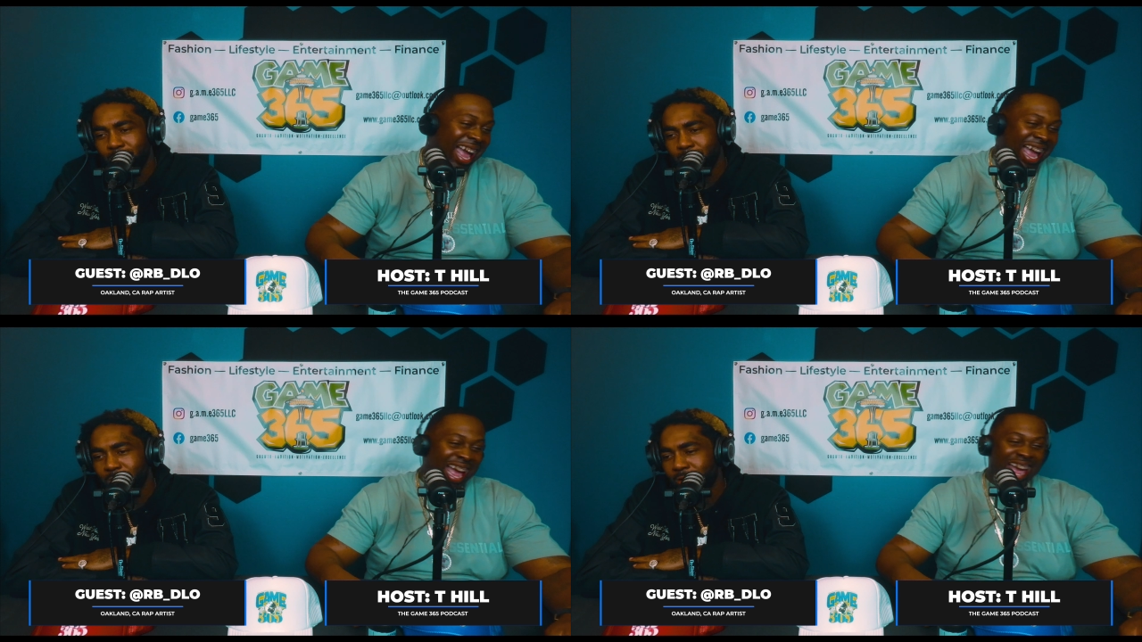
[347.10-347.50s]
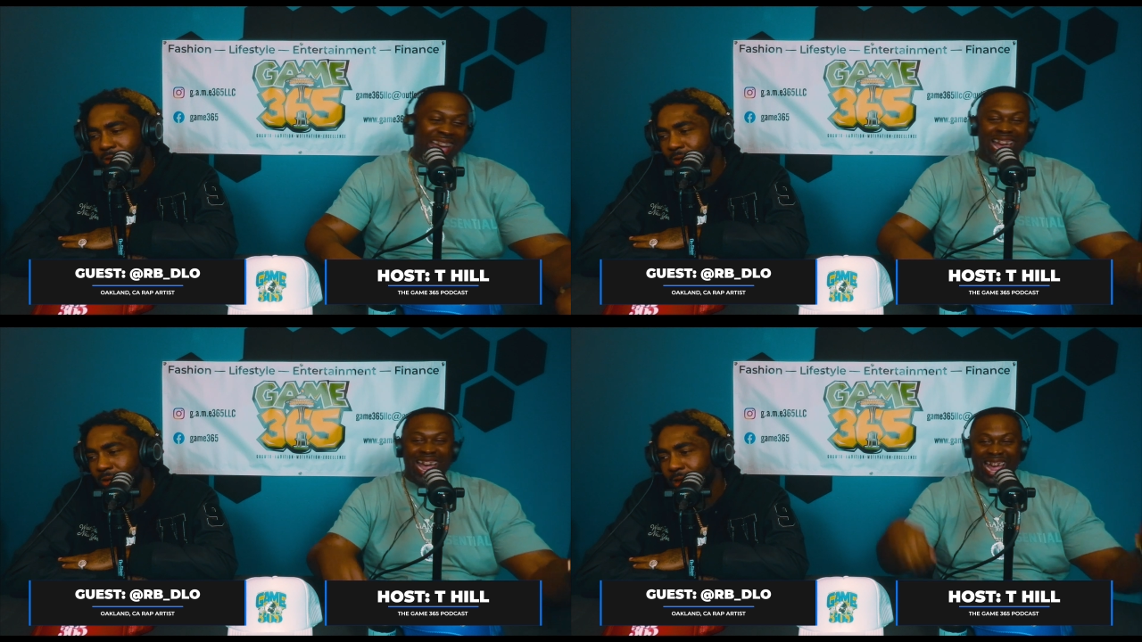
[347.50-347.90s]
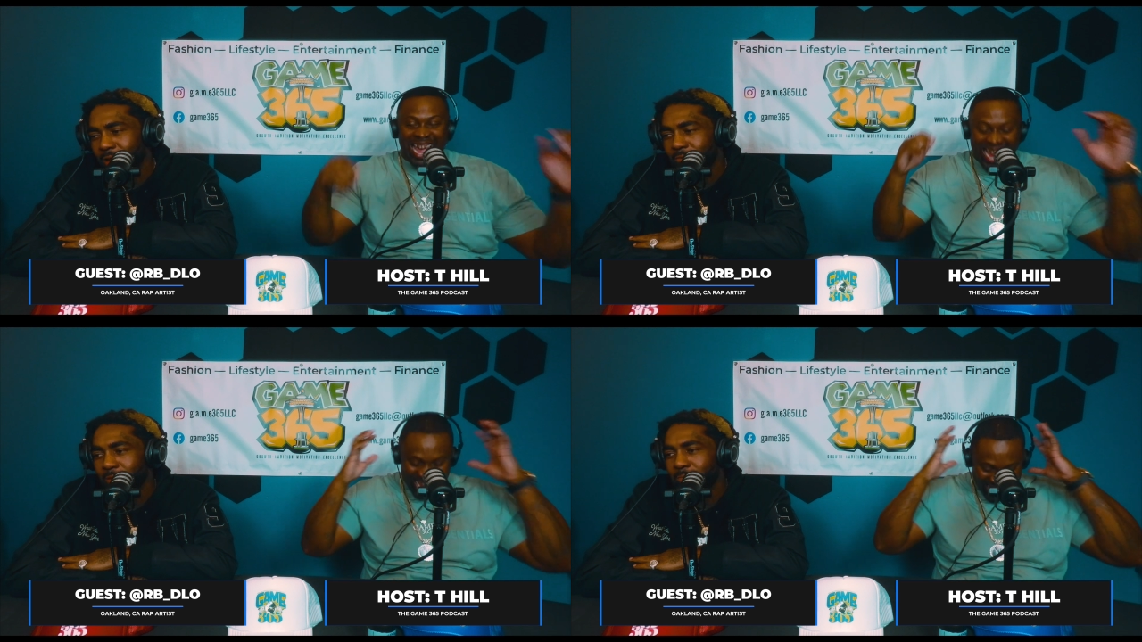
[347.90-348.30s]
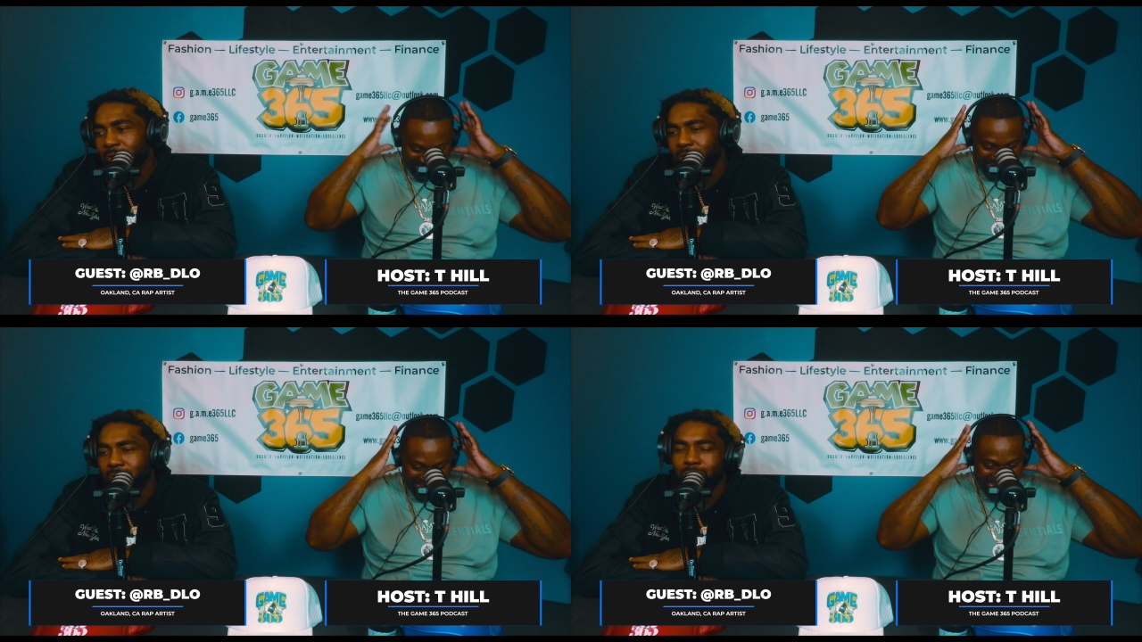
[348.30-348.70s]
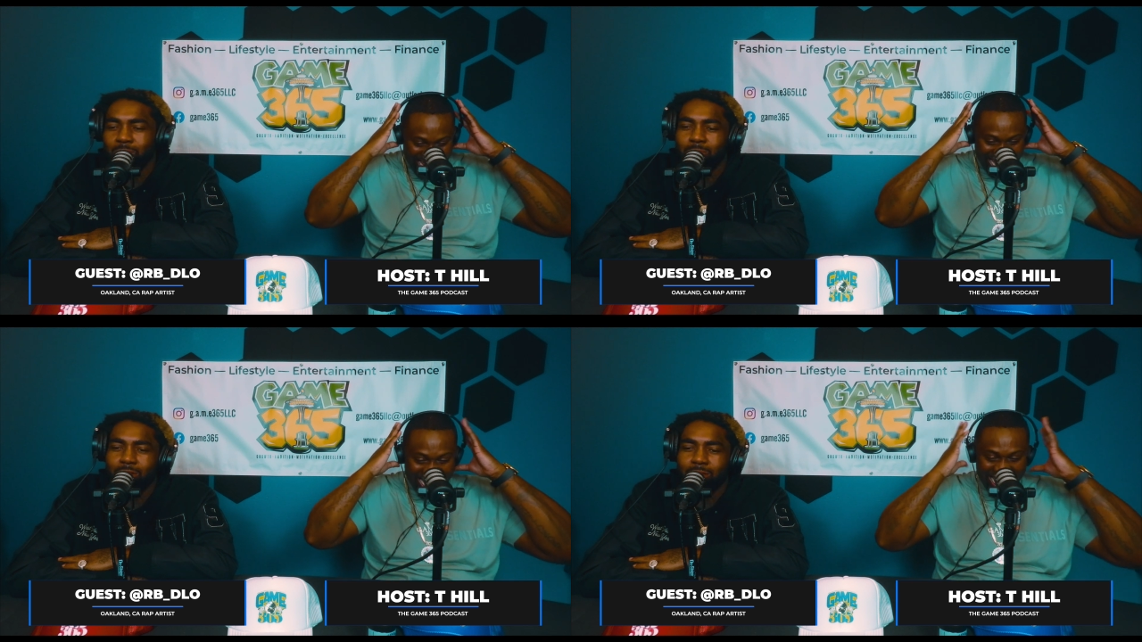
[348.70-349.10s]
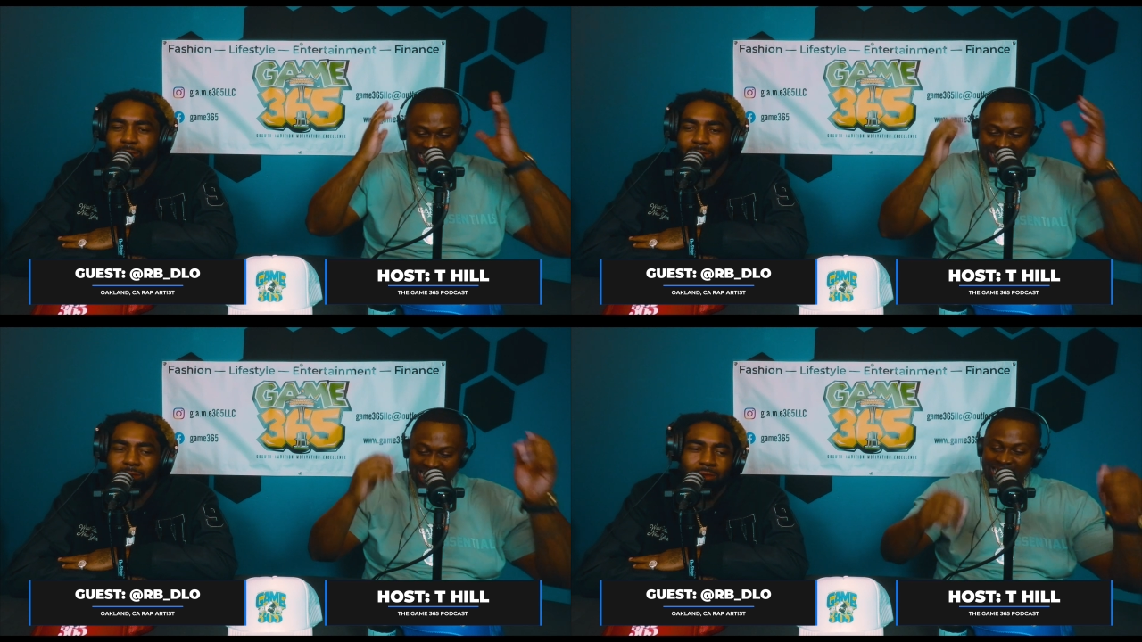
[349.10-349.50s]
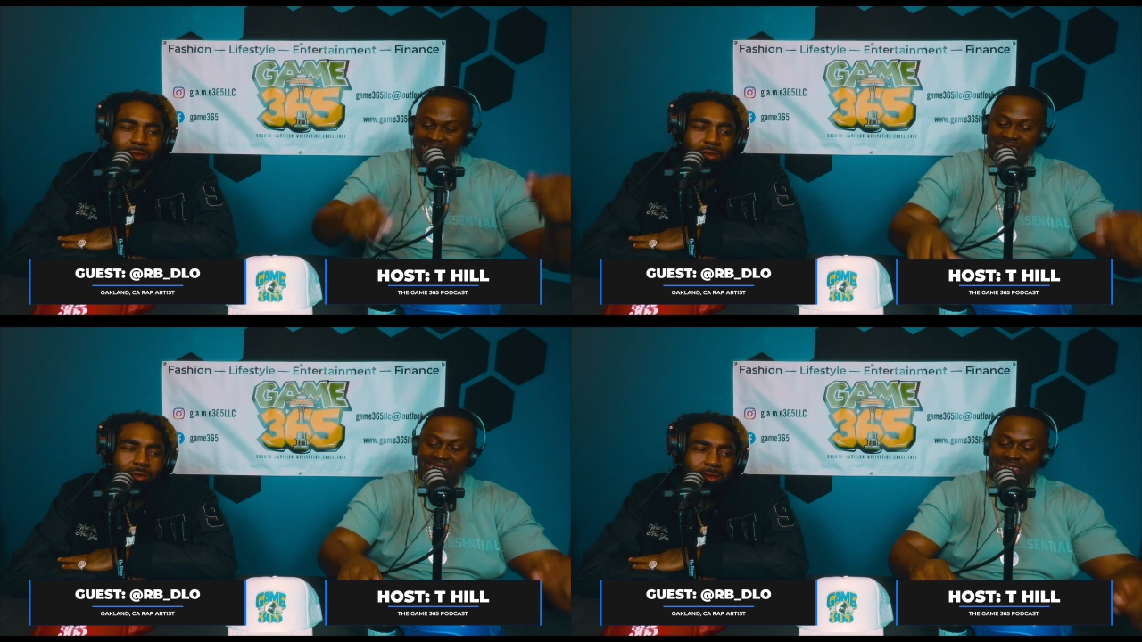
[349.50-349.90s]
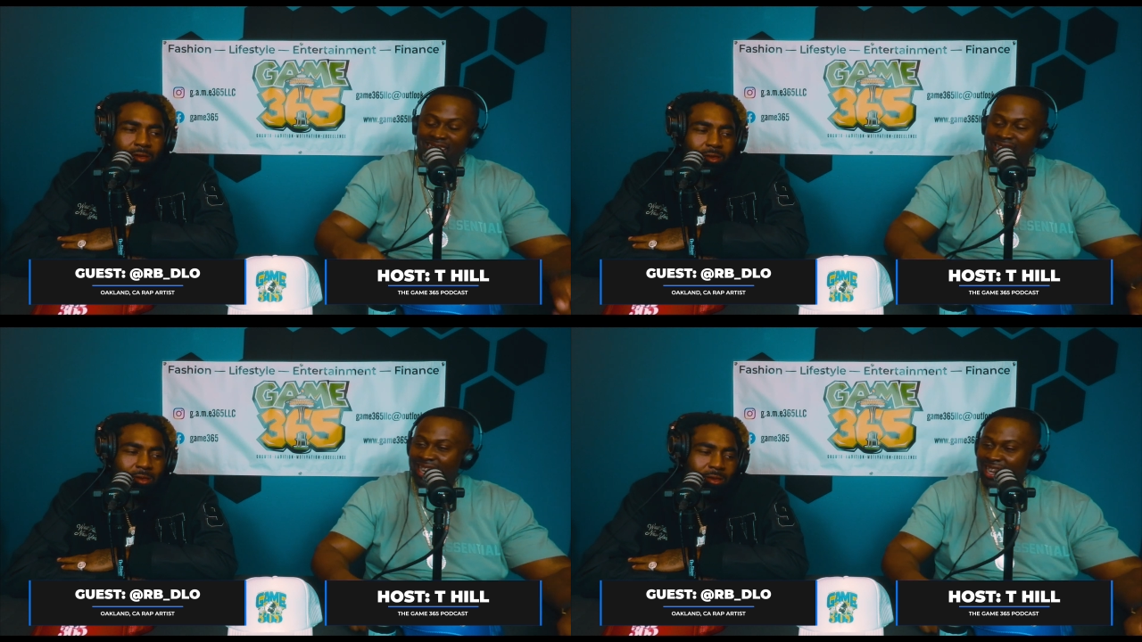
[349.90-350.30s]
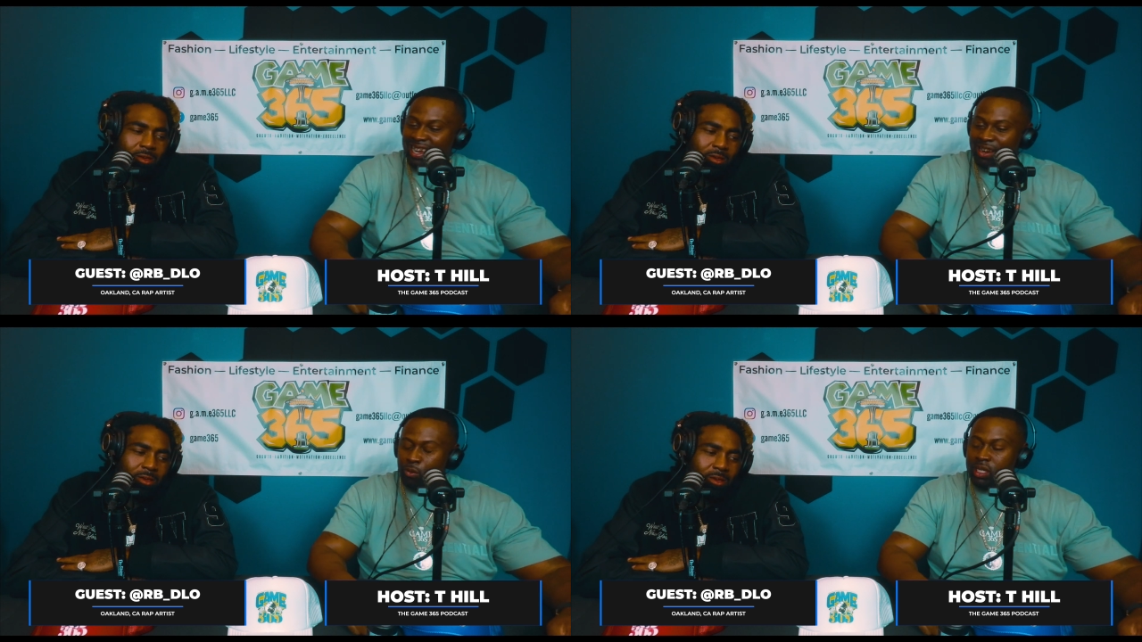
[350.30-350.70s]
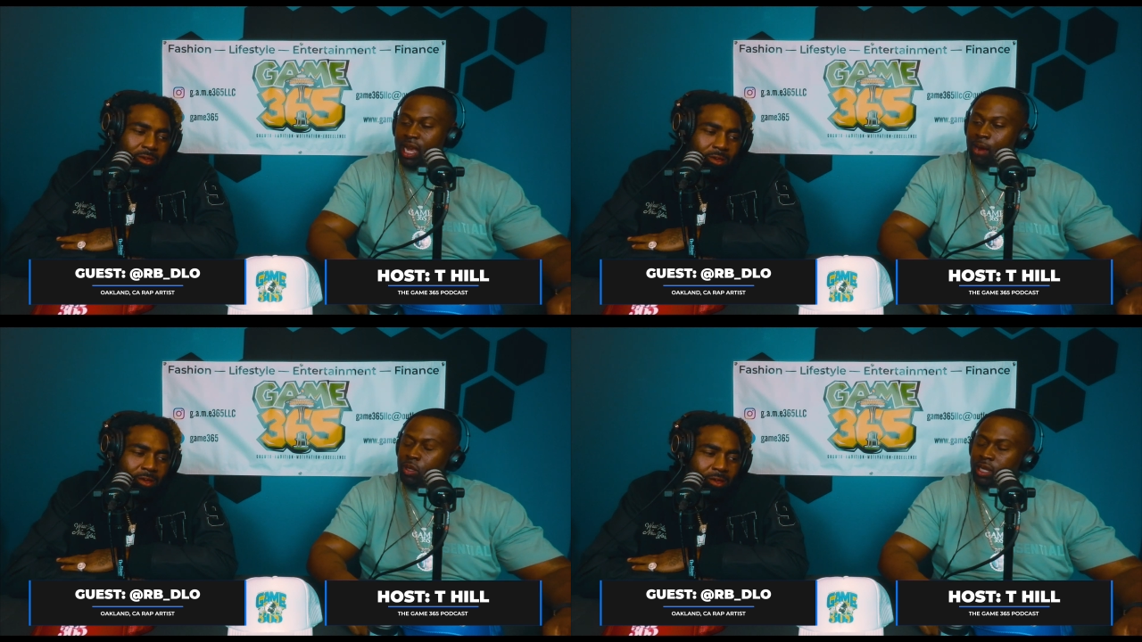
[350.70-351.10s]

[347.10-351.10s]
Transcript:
Speaker 1: raw in there. I ain't finna play them people like that.
Speaker 2: Yeah. Was that was